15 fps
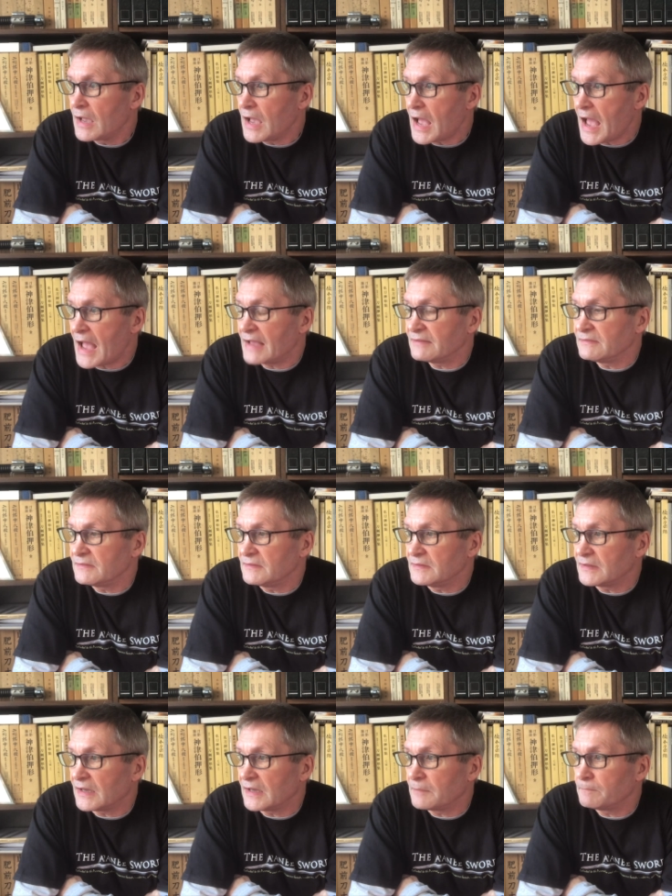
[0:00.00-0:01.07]

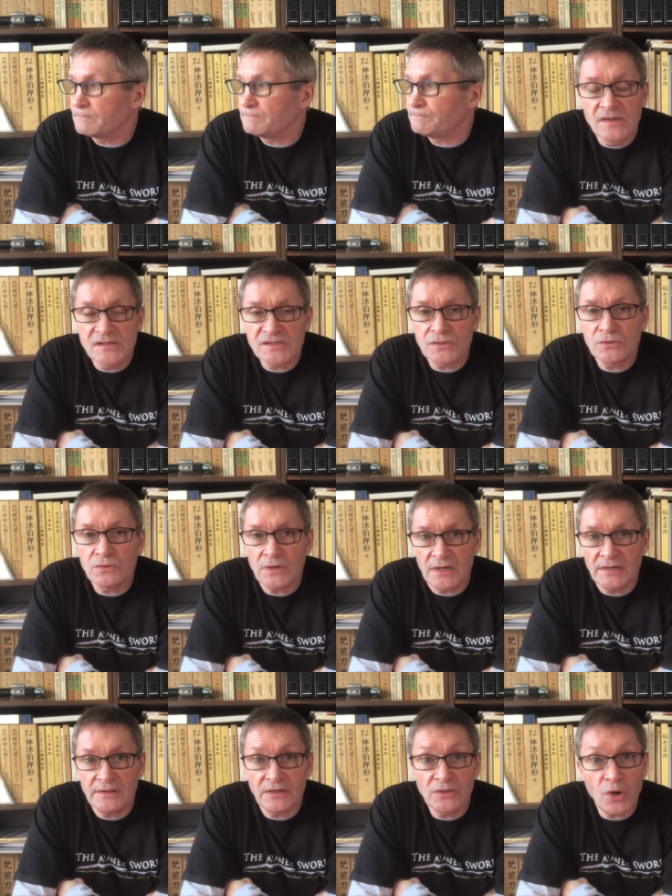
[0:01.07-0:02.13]
And so,
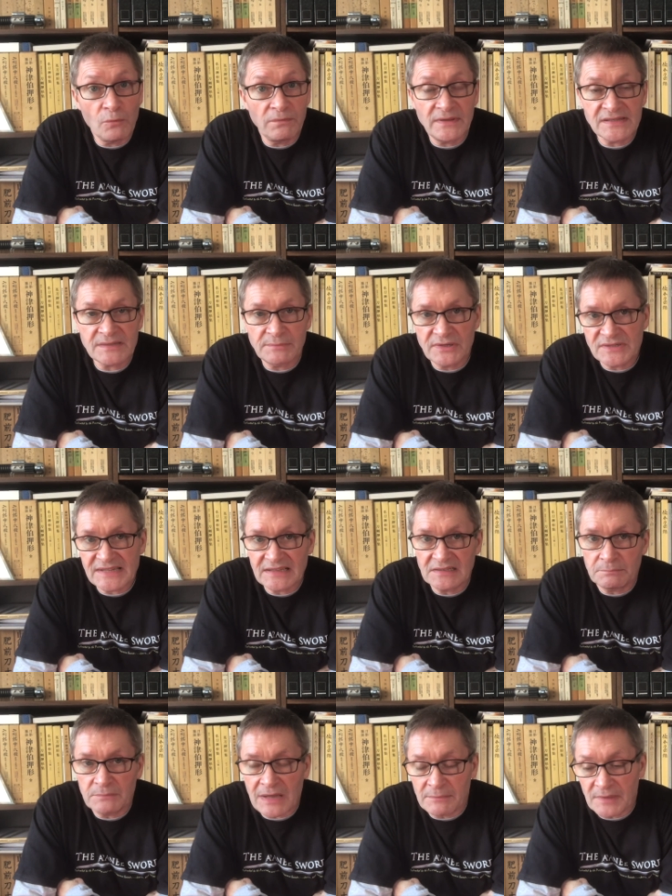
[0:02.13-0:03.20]
and hopefully somebody will take
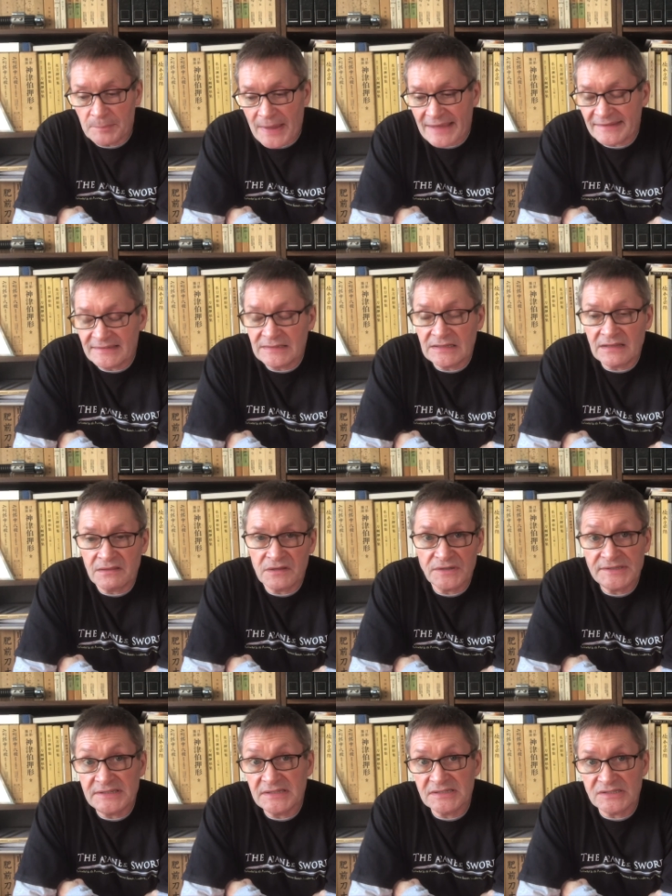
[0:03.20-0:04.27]
up the baton in
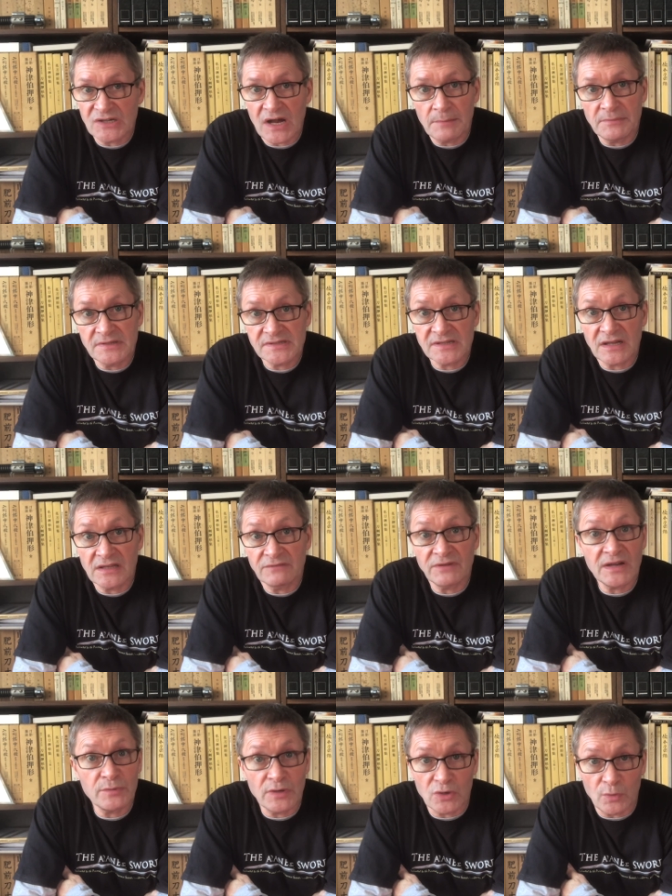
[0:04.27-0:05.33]
30 years' time and start the
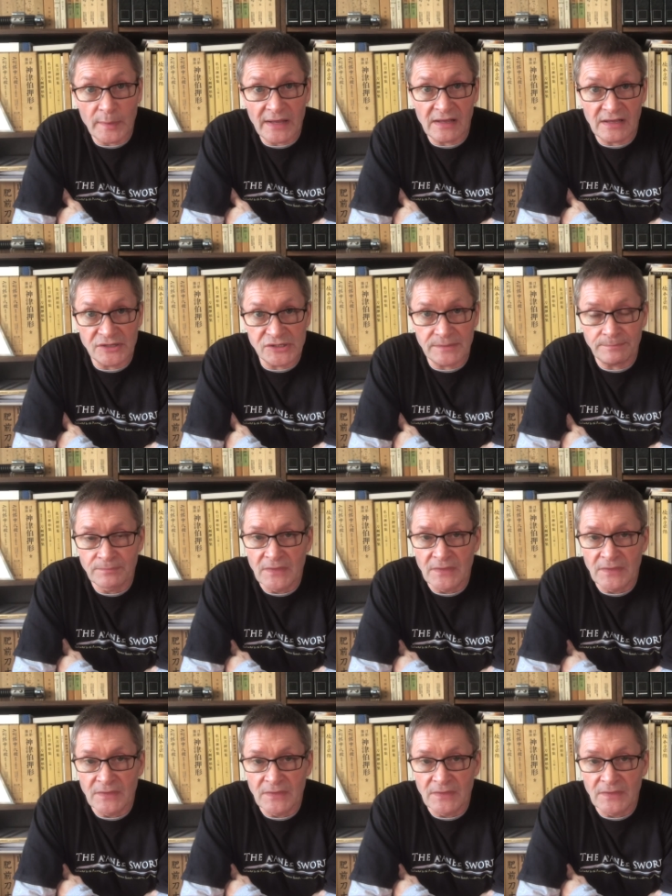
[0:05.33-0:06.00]
Reiwa Goban Kaji,